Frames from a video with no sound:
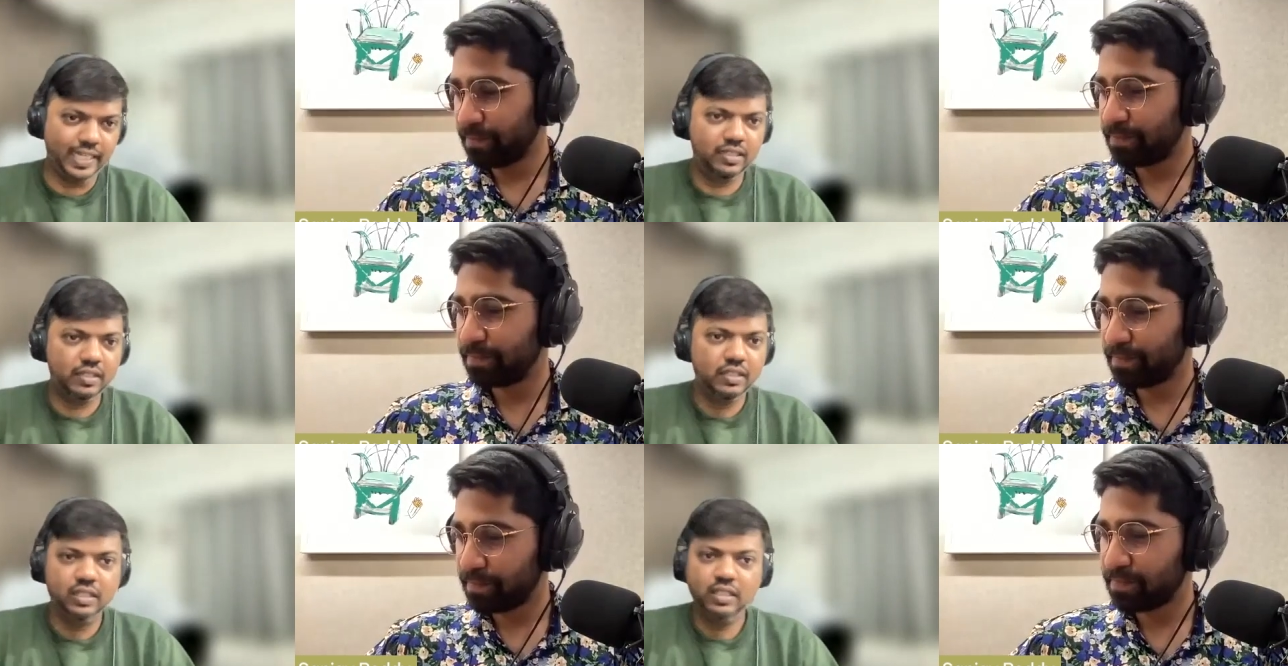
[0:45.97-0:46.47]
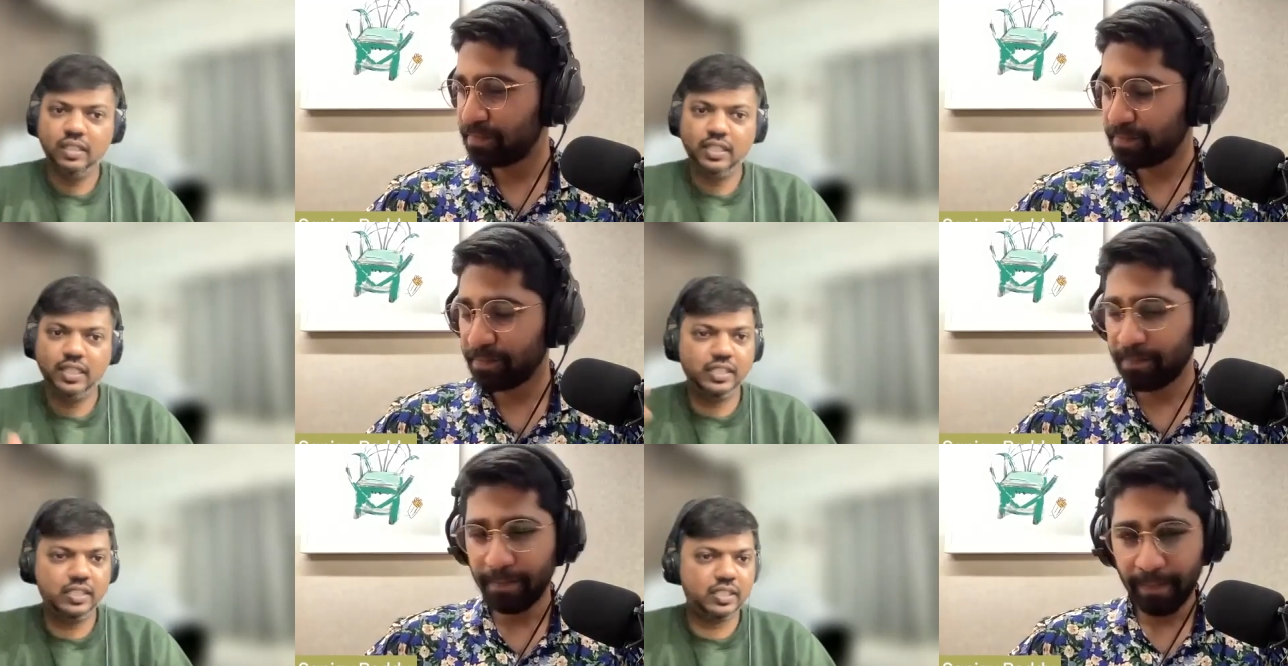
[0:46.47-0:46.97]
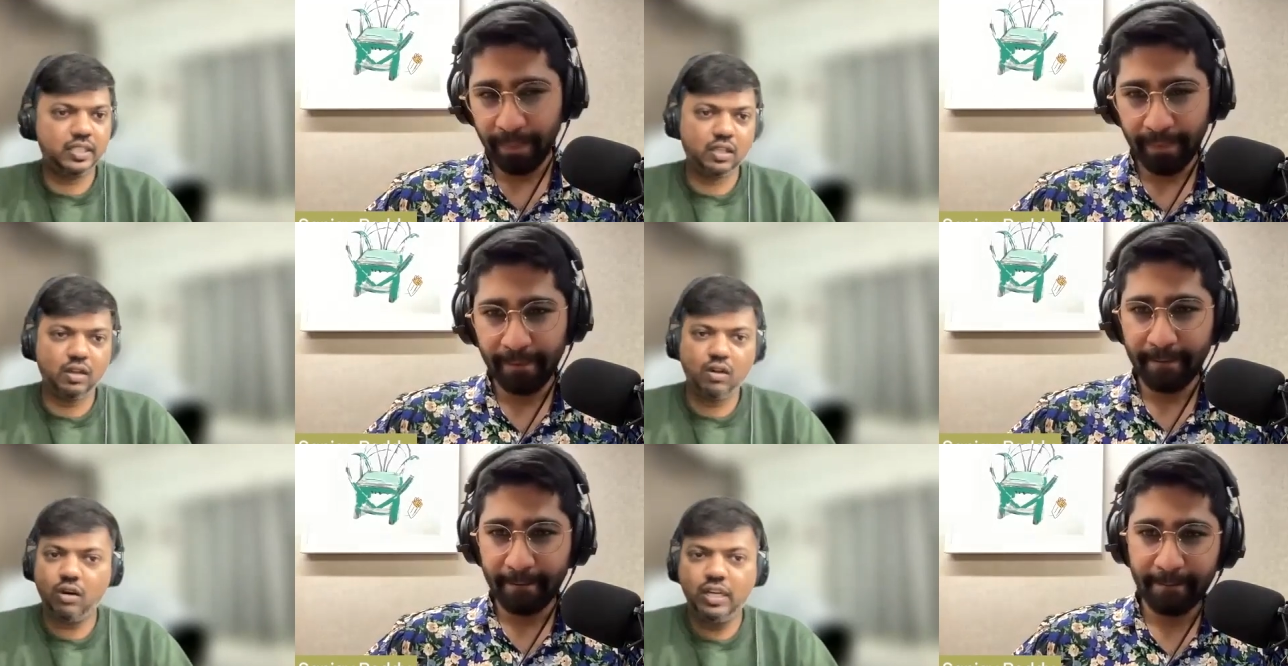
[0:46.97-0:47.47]
Speaker 1: right it's
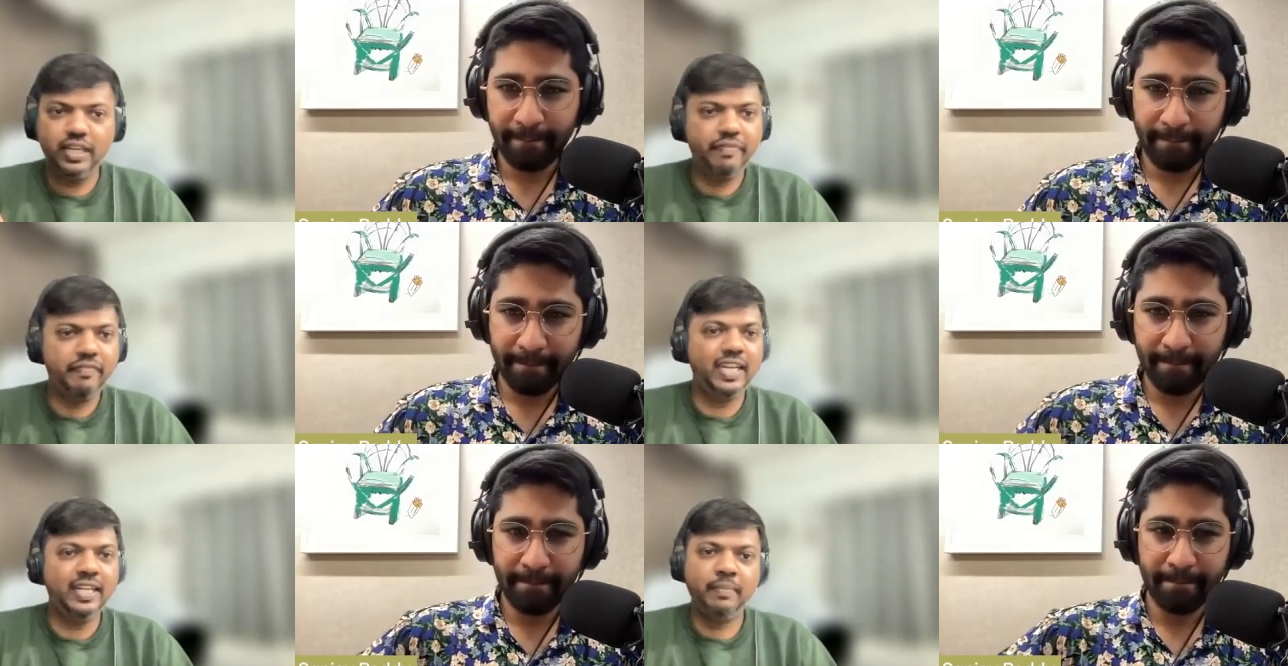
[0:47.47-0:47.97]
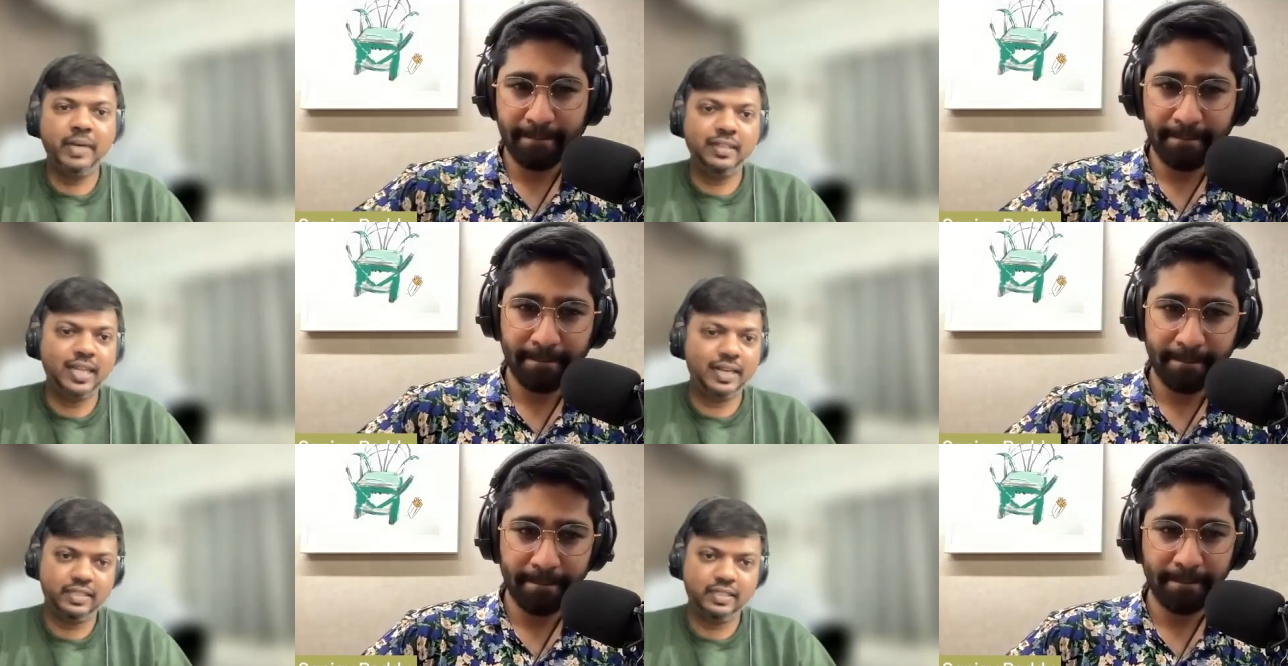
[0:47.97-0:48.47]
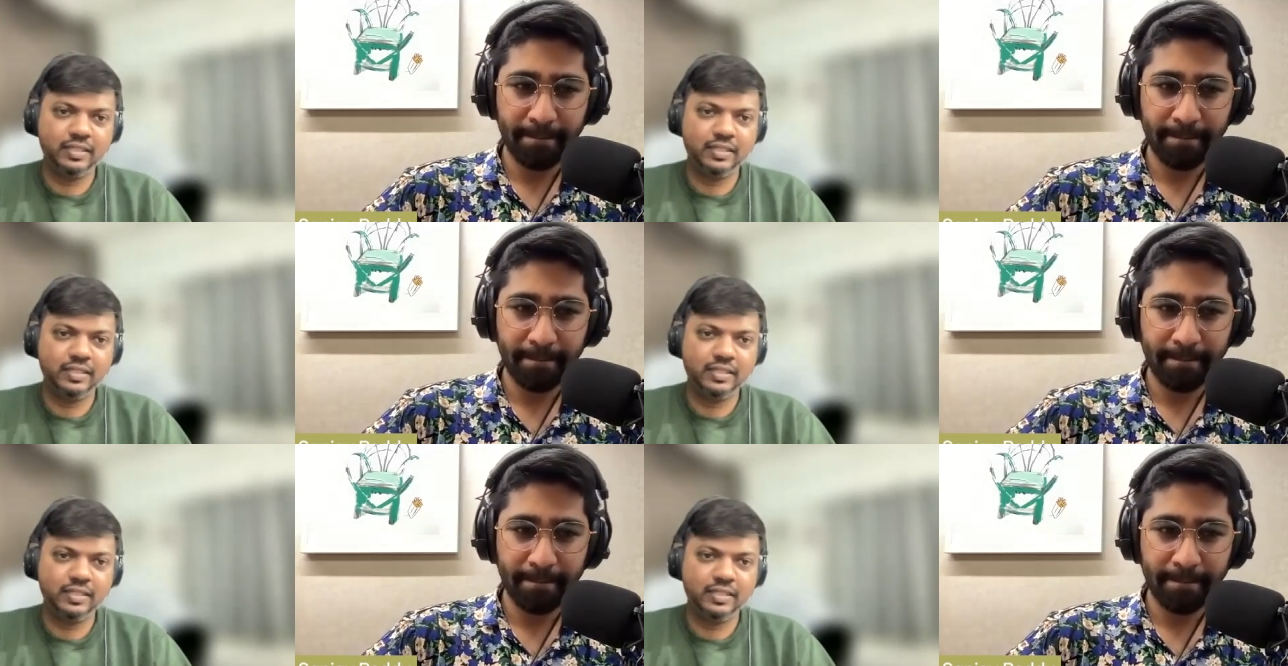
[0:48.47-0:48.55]
all defined by that